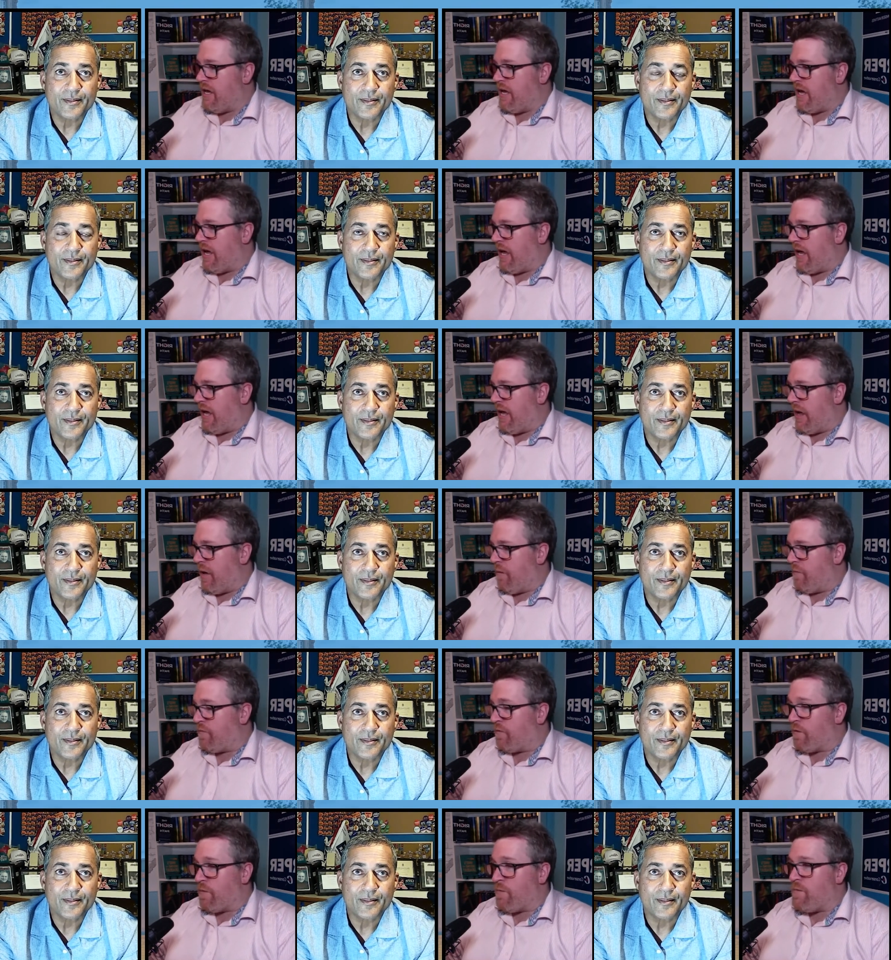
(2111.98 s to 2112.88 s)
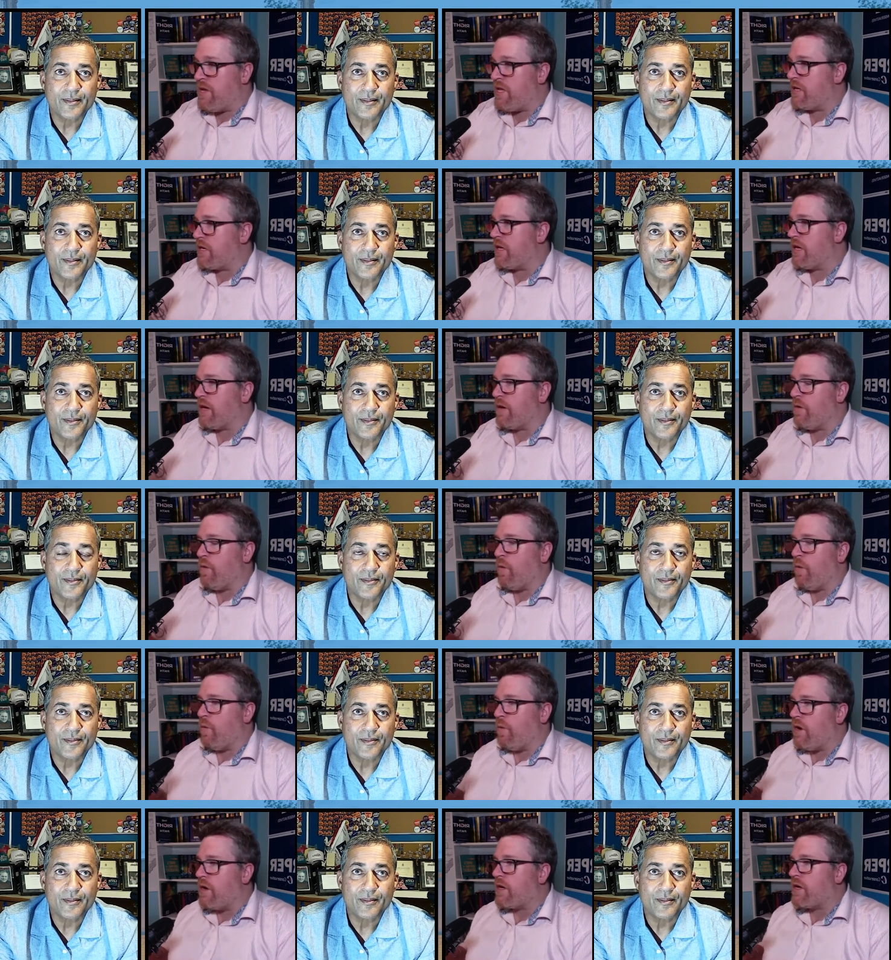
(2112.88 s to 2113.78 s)
Speaker 1: uh, Vermilion.
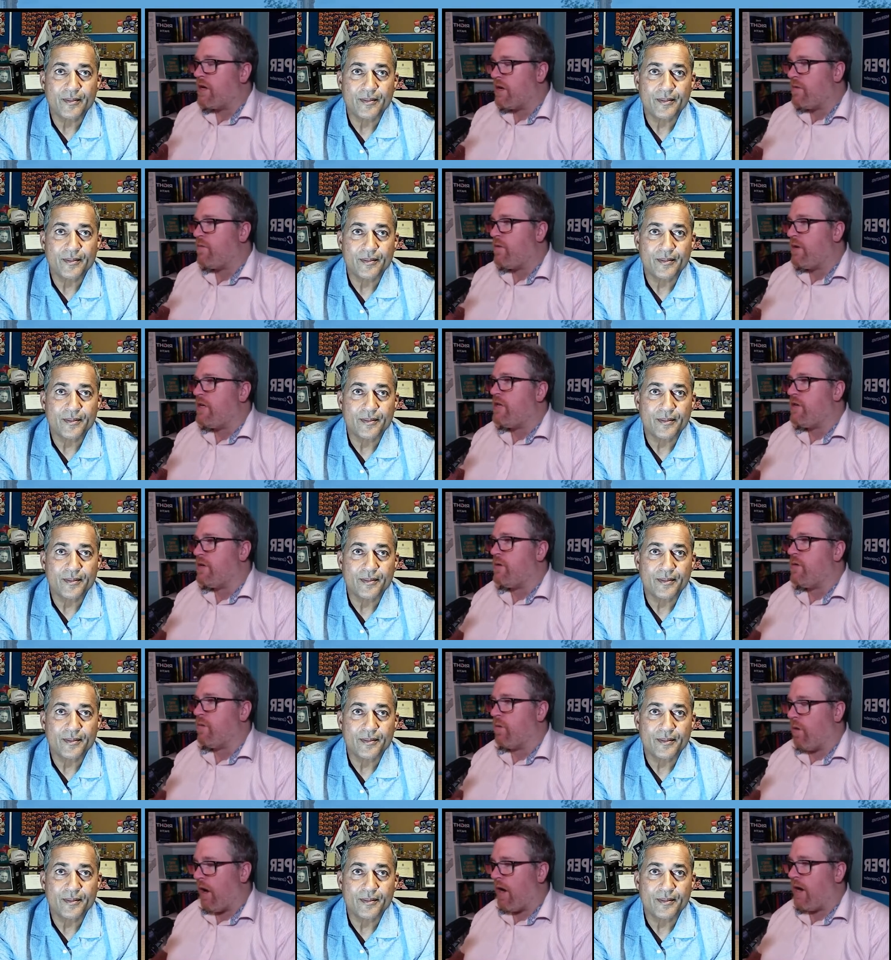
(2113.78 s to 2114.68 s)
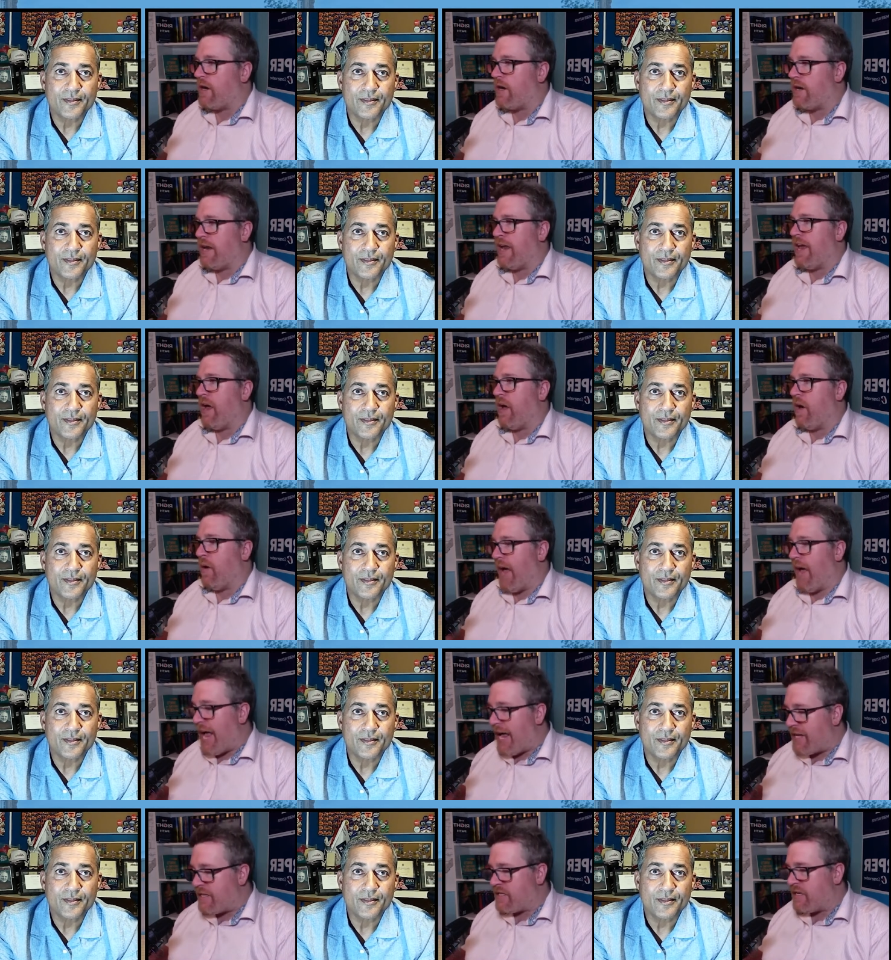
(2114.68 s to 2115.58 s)
What can we do right now
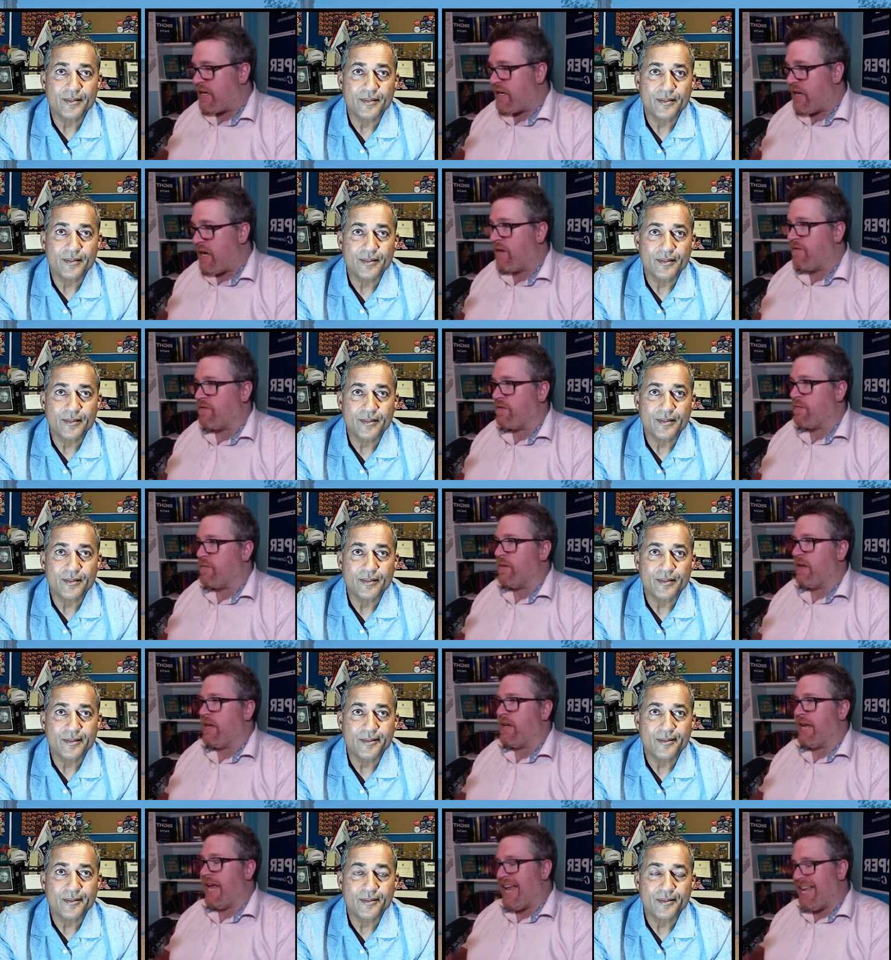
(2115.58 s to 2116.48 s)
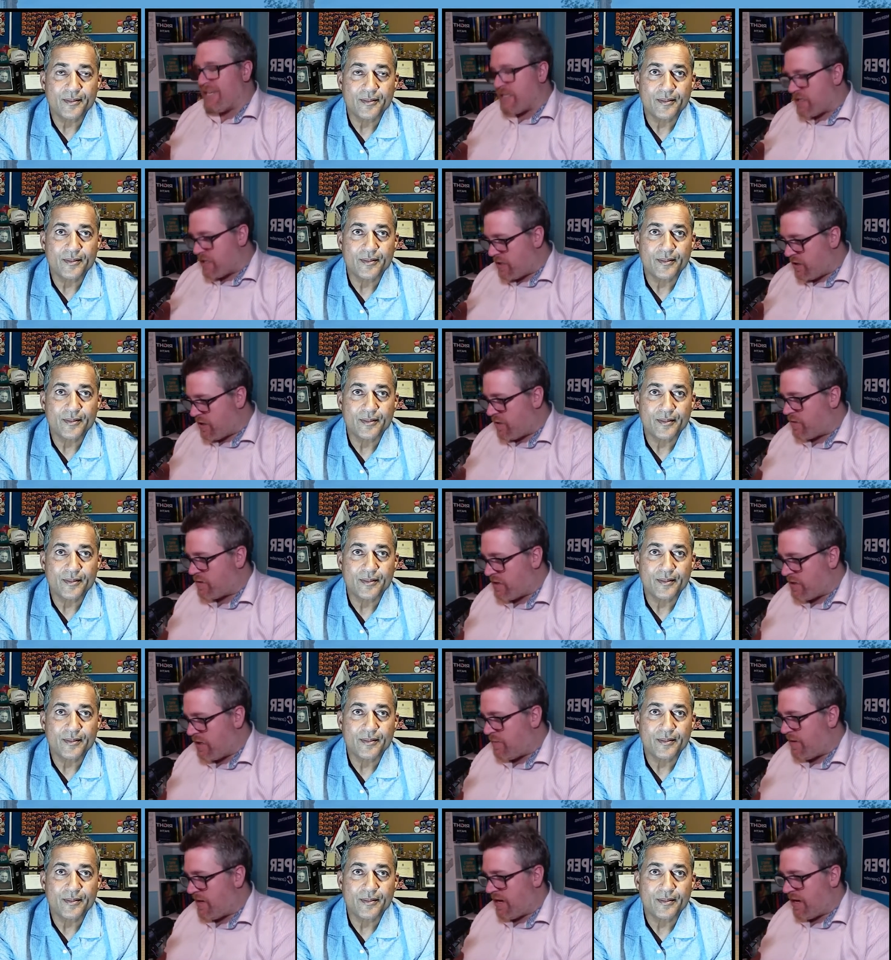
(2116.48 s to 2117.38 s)
as a government, as the
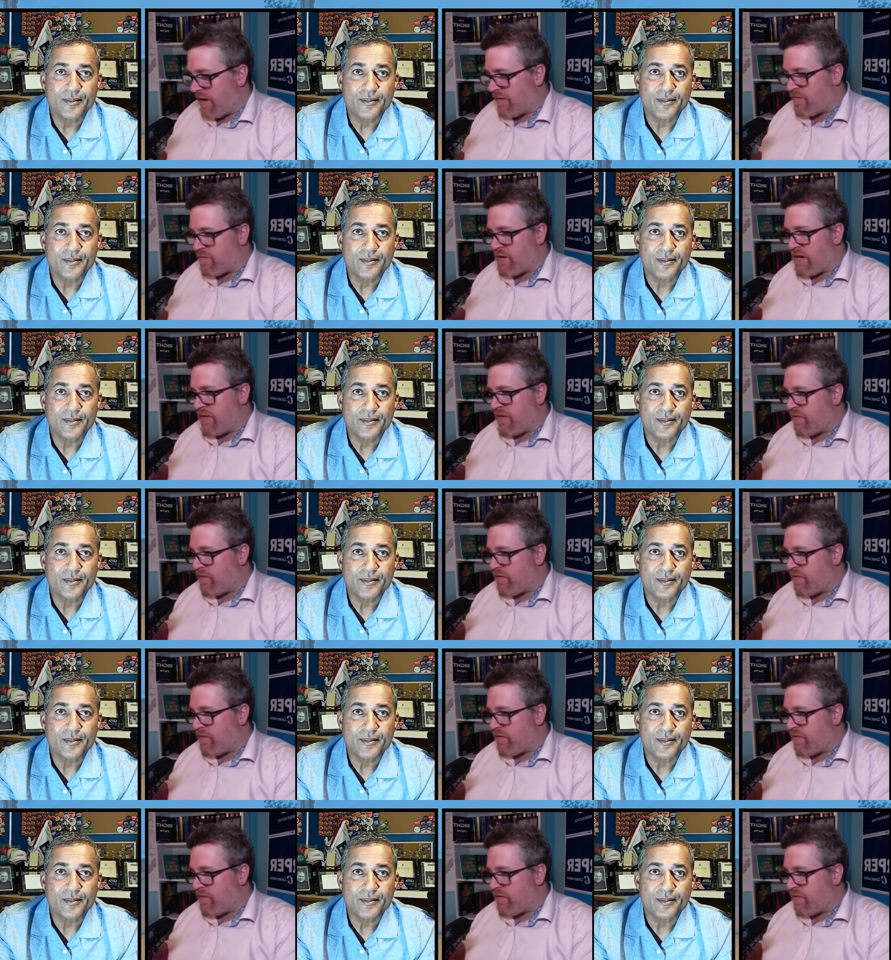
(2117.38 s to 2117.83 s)
UCP government?